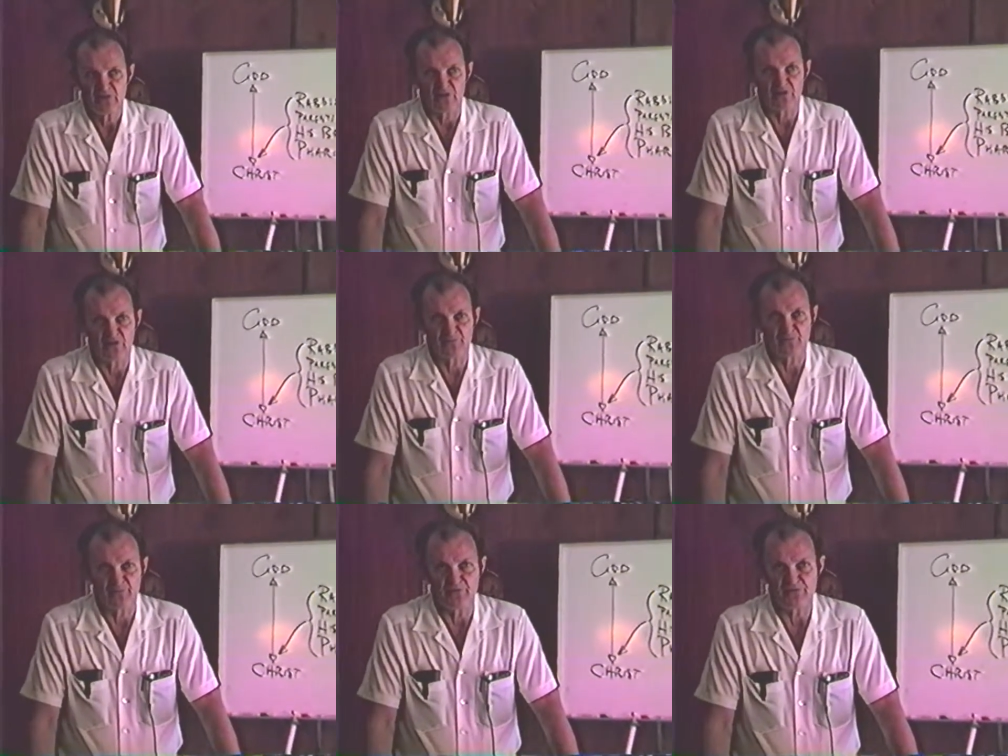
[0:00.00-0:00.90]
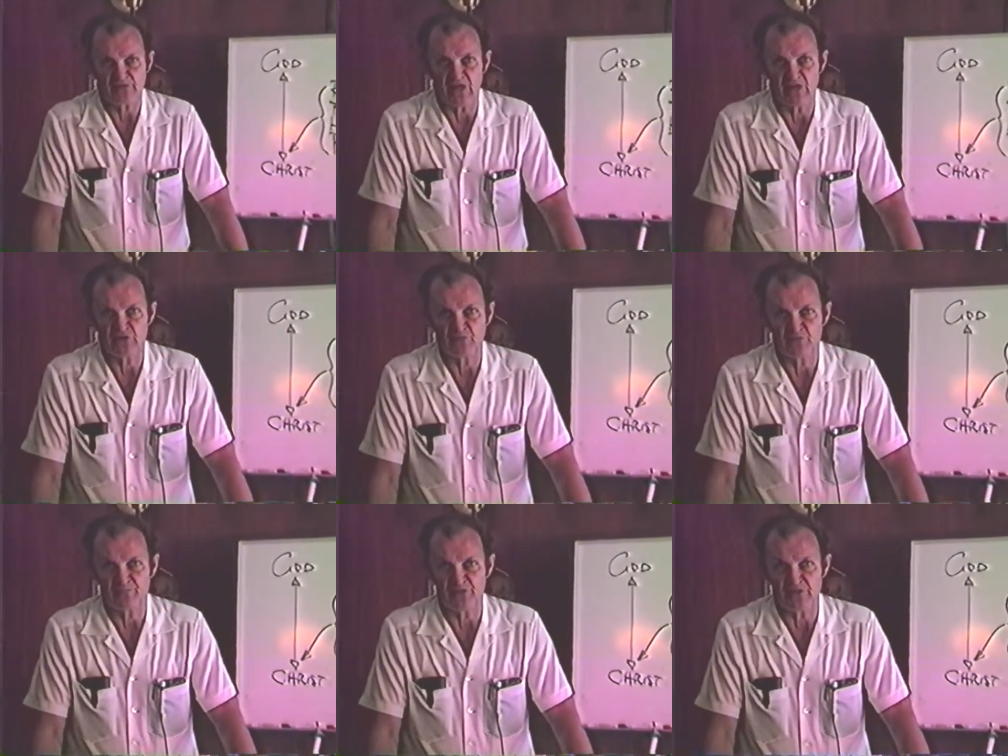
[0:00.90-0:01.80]
a life of perfect and
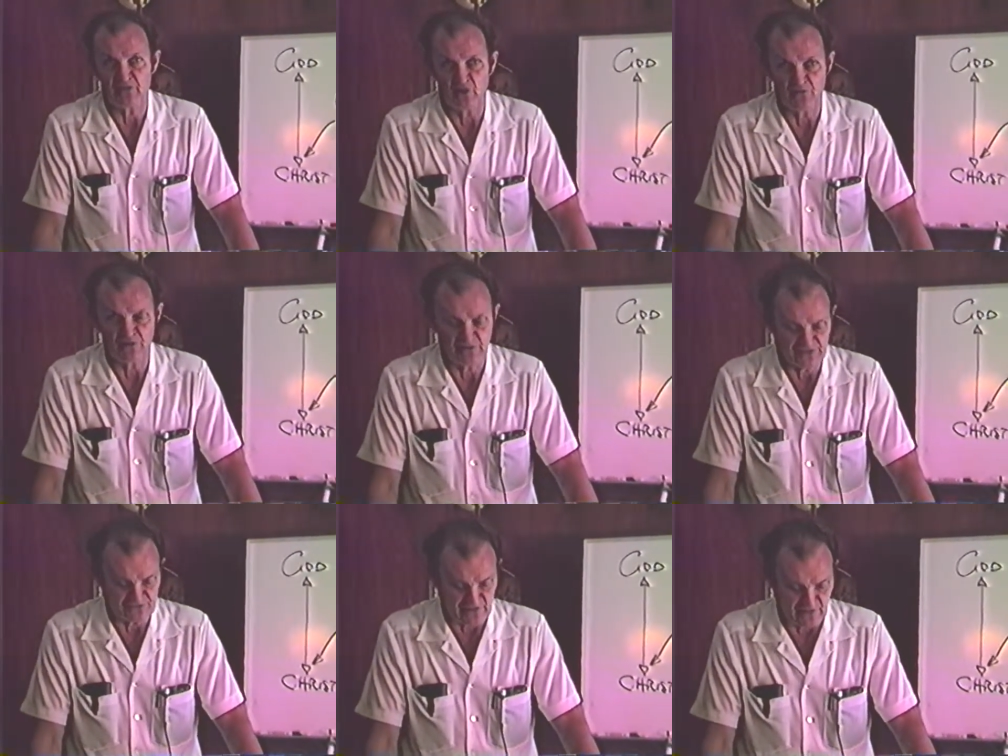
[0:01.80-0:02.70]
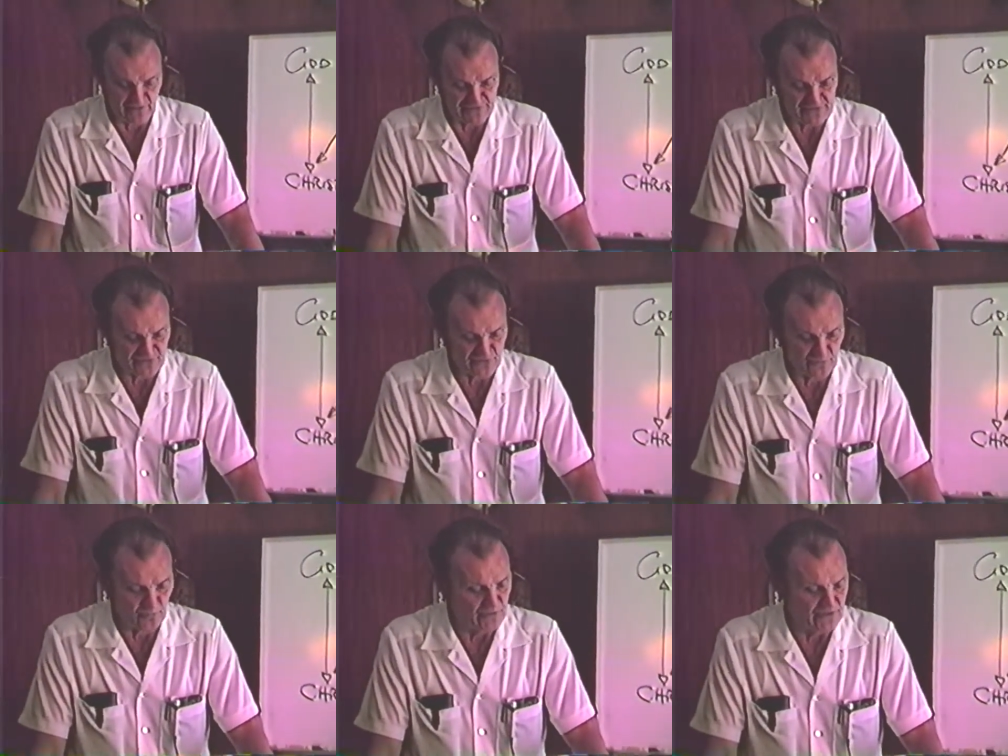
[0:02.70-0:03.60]
complete holiness in every sense of
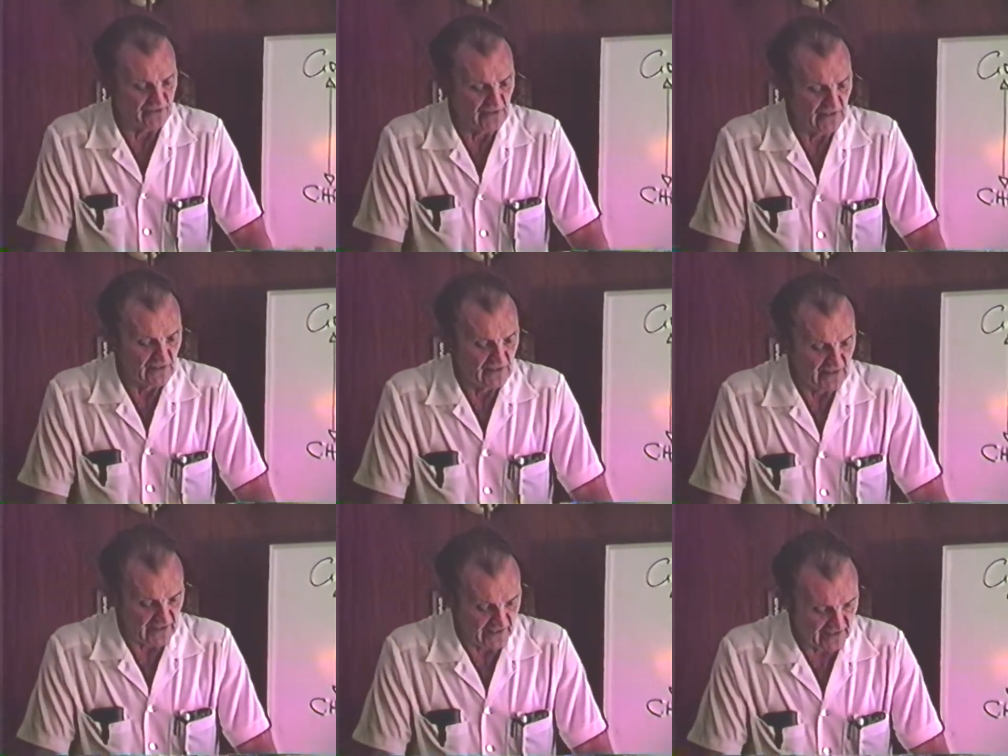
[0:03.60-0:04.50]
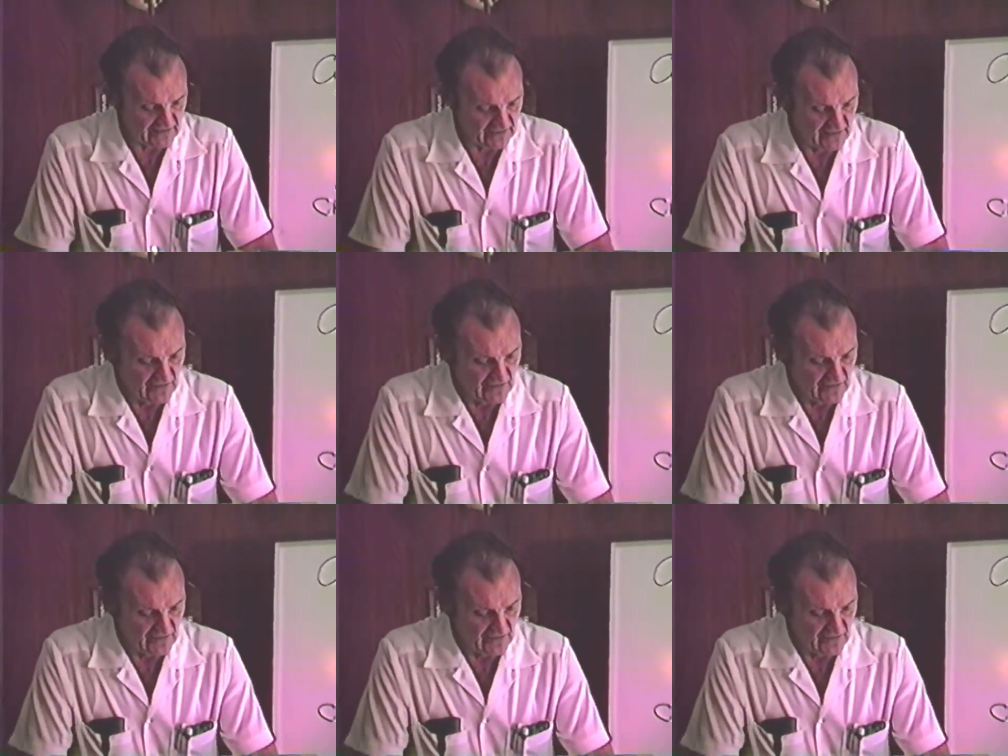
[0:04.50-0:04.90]
the word. And